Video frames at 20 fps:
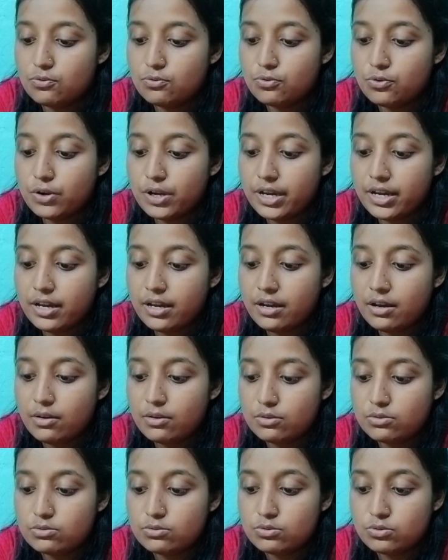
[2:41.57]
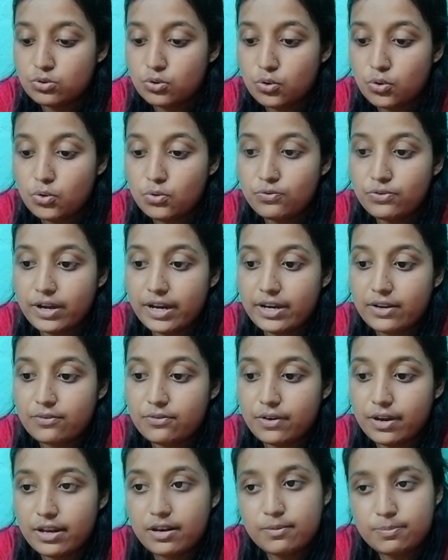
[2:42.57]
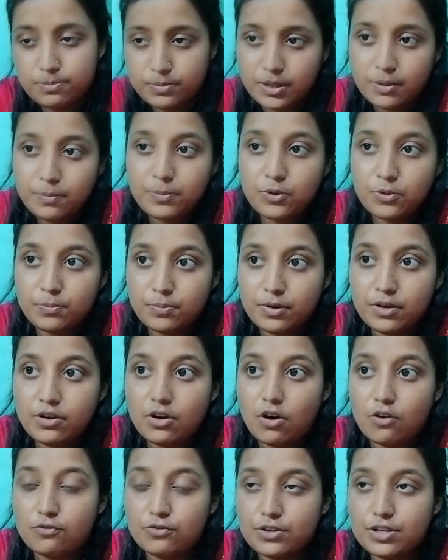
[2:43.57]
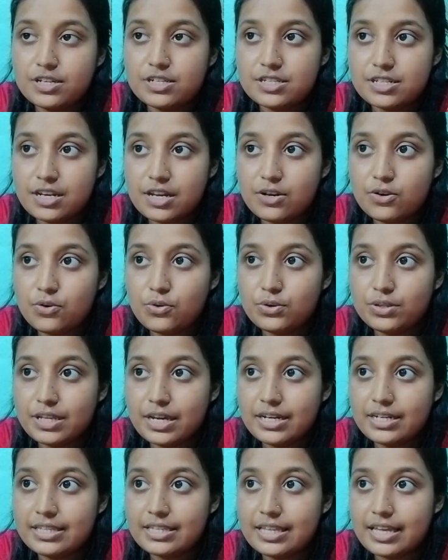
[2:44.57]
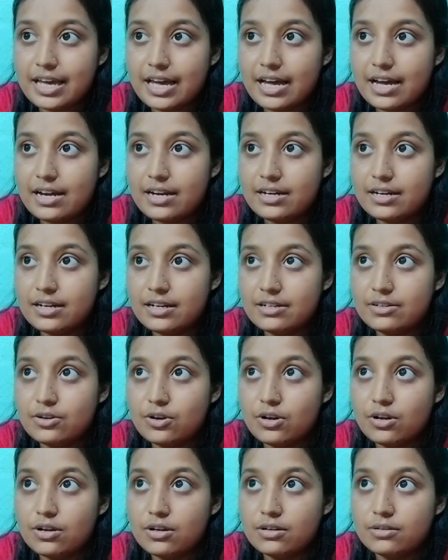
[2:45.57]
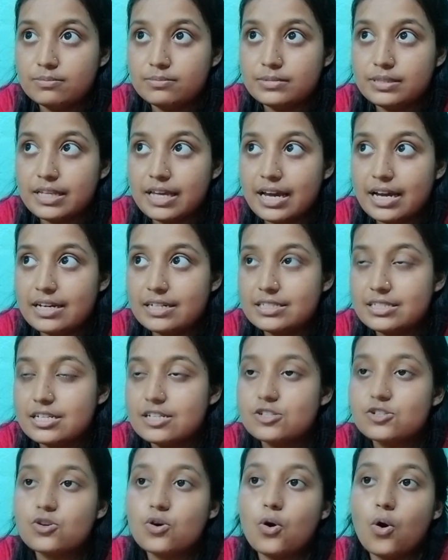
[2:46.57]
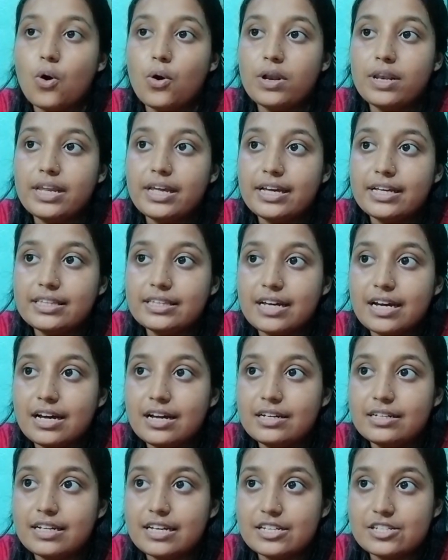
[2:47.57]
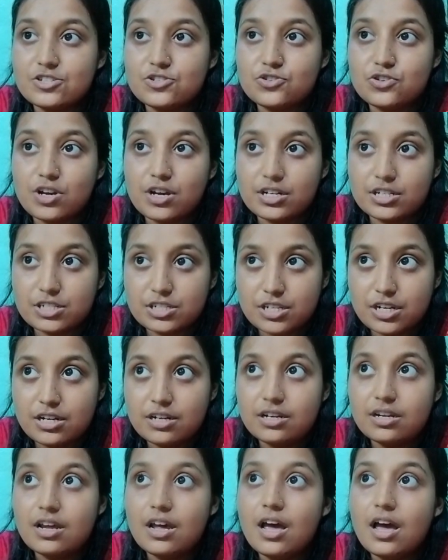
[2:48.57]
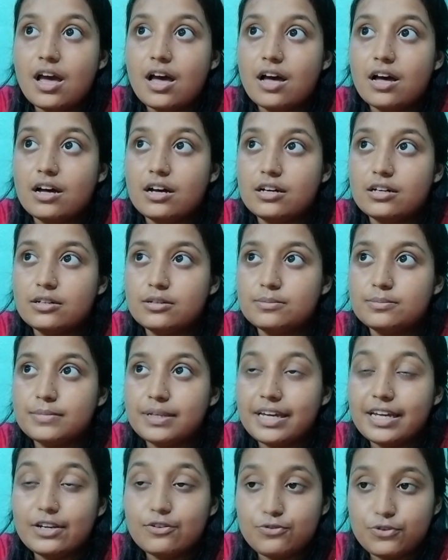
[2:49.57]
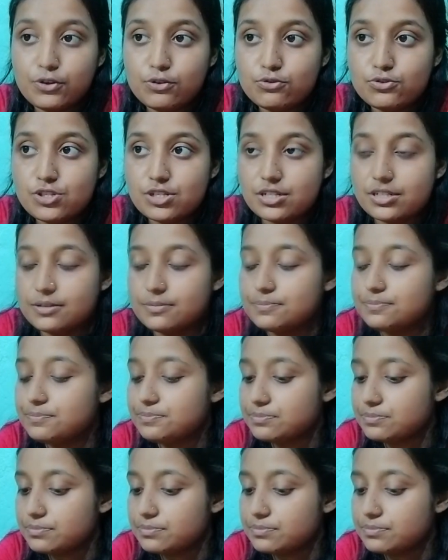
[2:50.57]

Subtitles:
we know very well, the people obviously know that they are just calling the destruction in future.